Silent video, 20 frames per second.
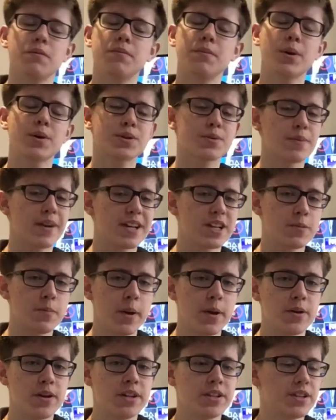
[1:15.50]
most of my
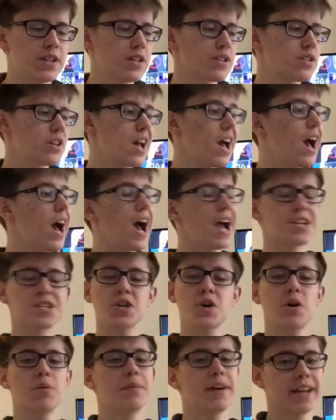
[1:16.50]
experiences, I
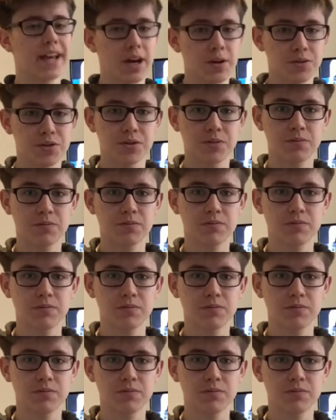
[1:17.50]
do it on my couch.